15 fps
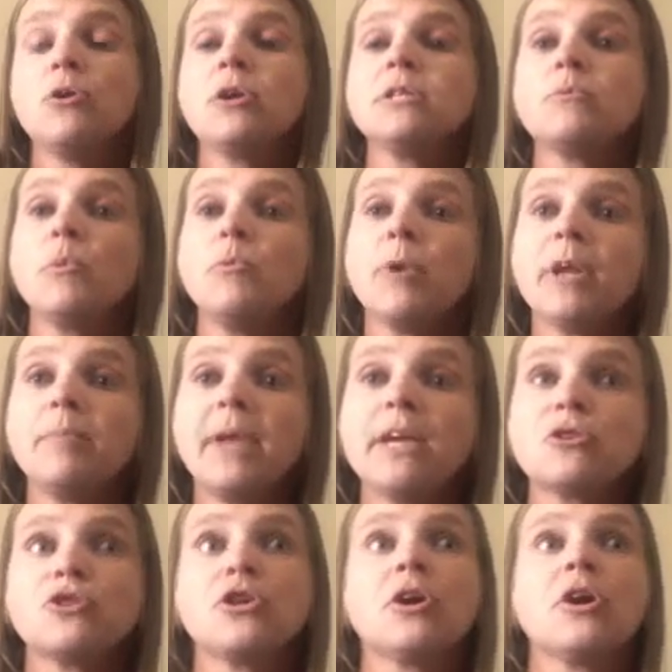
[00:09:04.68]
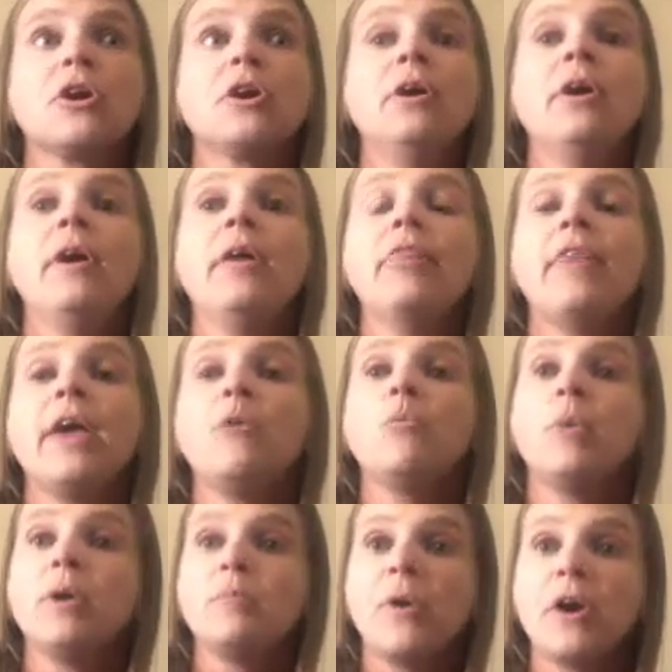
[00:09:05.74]
because we want to make sure that
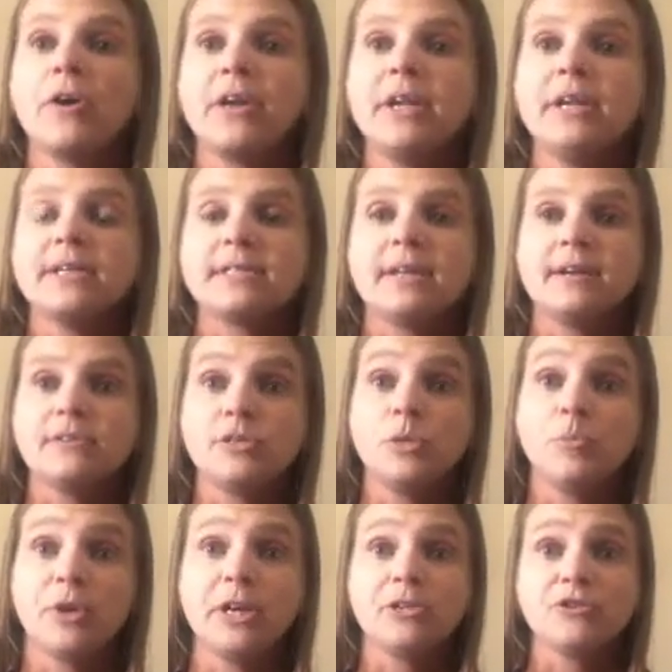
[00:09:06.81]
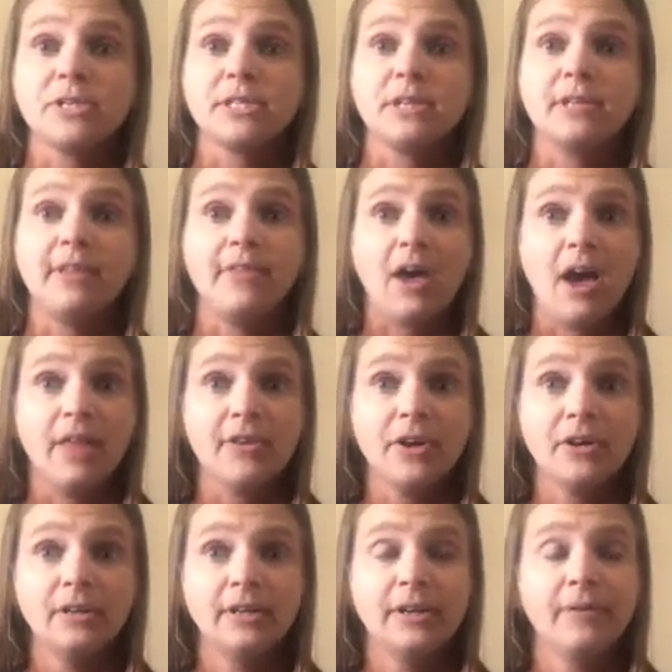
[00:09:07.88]
one party is not super interested in the
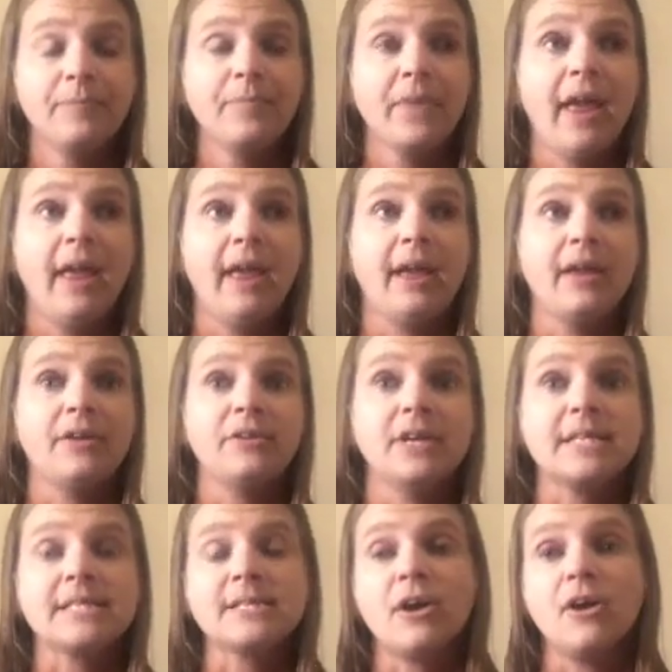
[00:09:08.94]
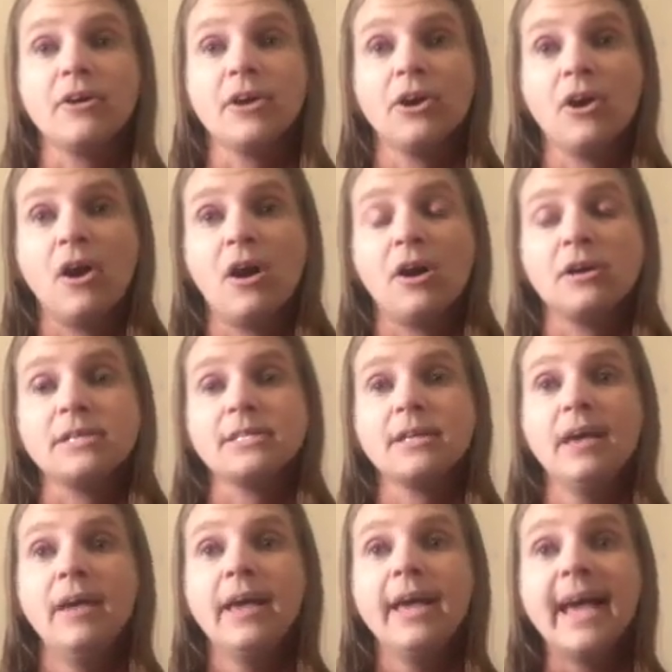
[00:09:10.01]
other, and it's not going to cause
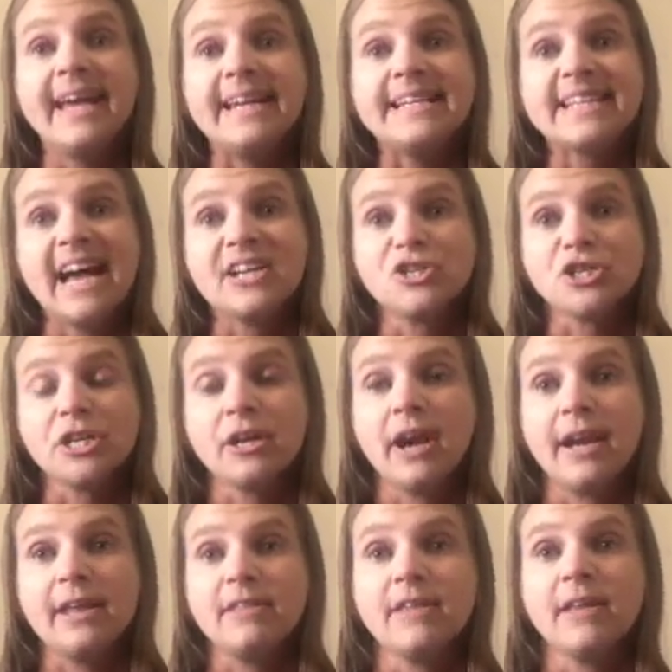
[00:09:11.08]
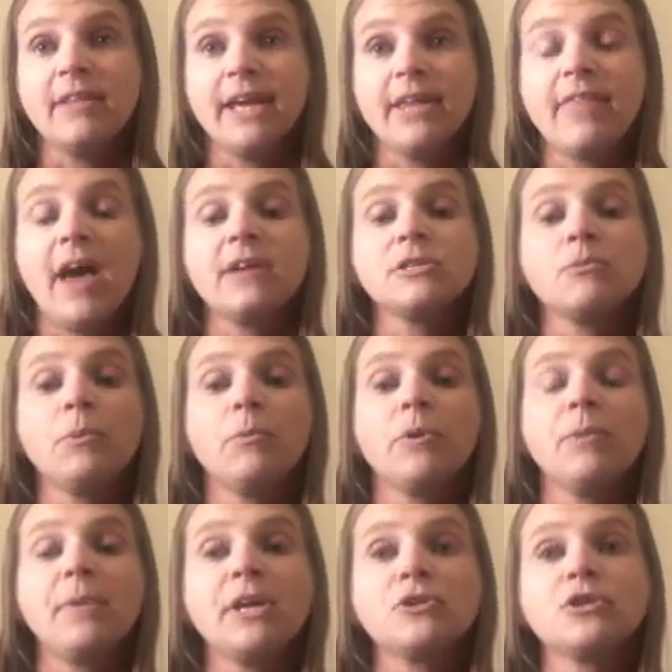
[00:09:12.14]
any tension or anything like that. So we want to
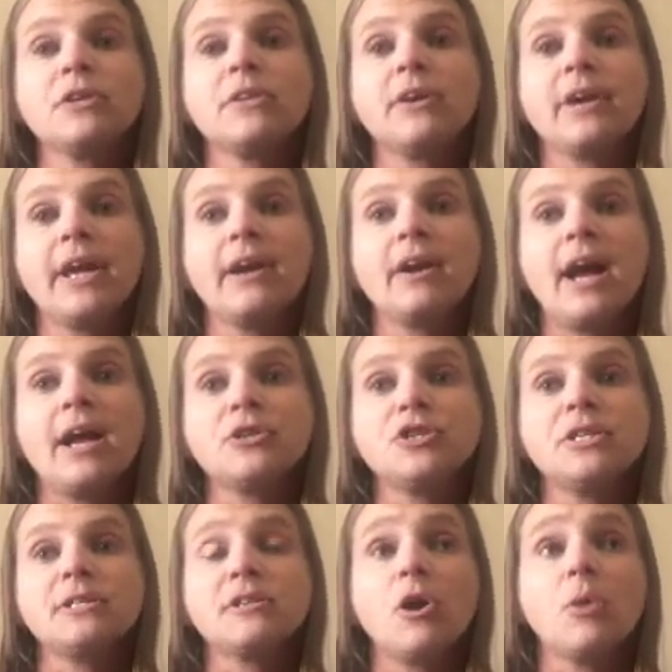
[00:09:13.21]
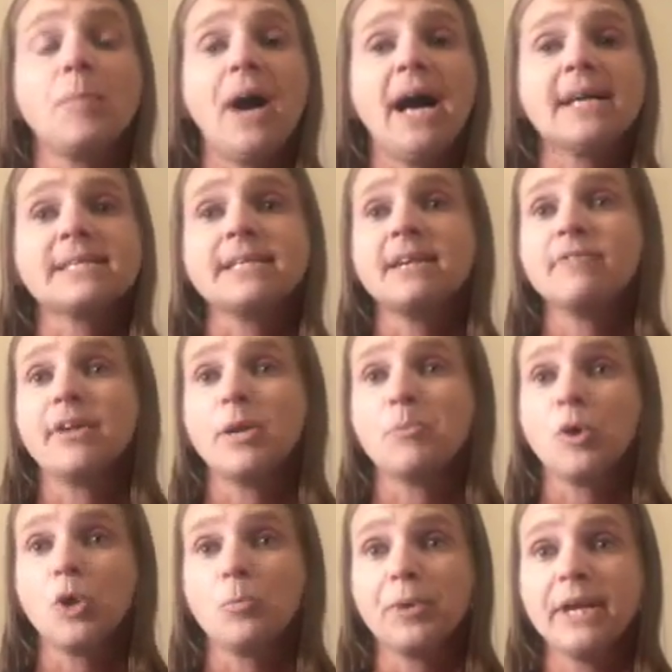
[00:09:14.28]
make sure that our interactions are positive and
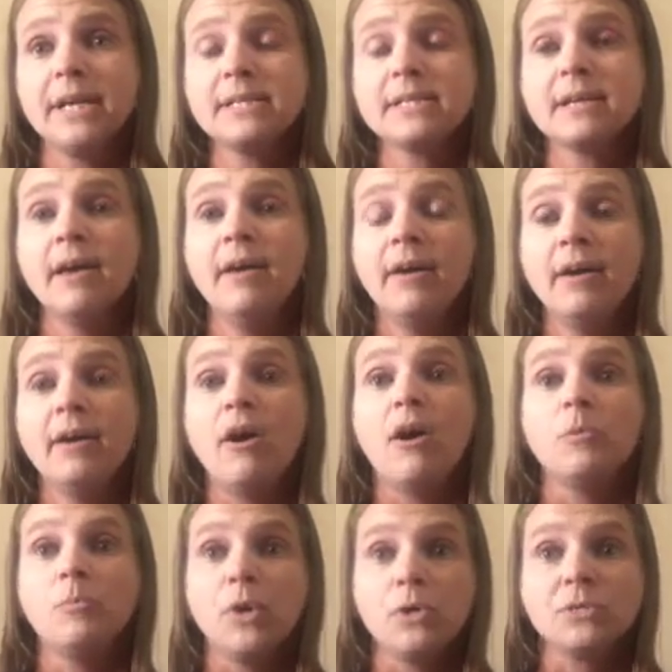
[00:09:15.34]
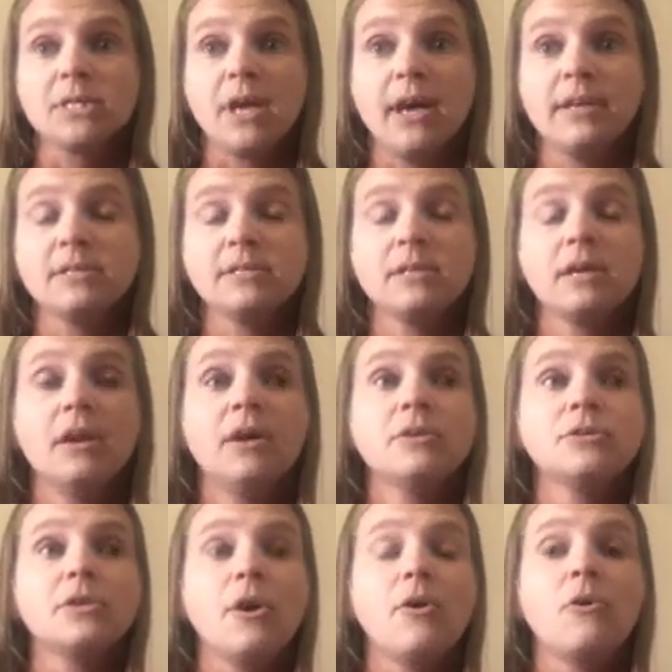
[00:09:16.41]
appropriate on both sides.
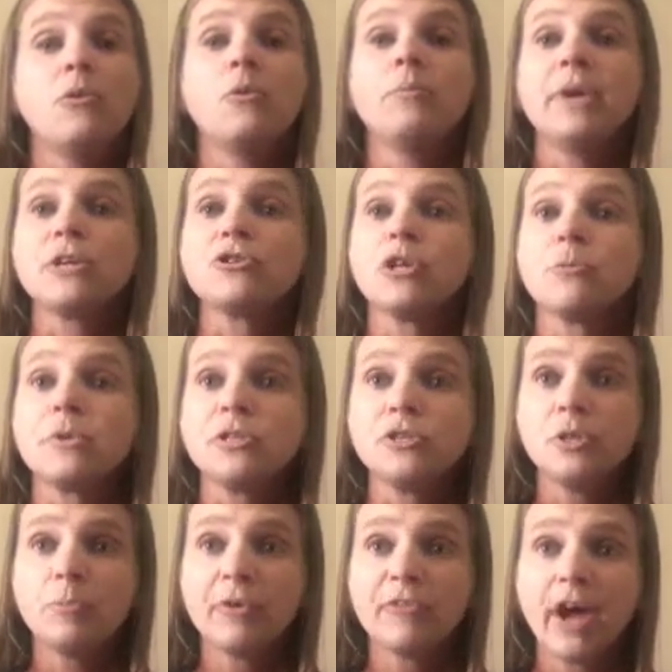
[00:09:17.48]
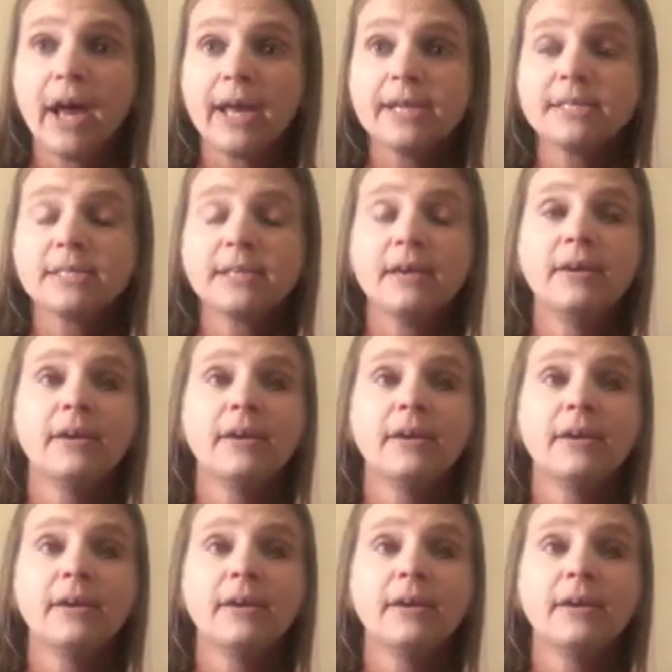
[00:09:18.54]
So make sure we supervise,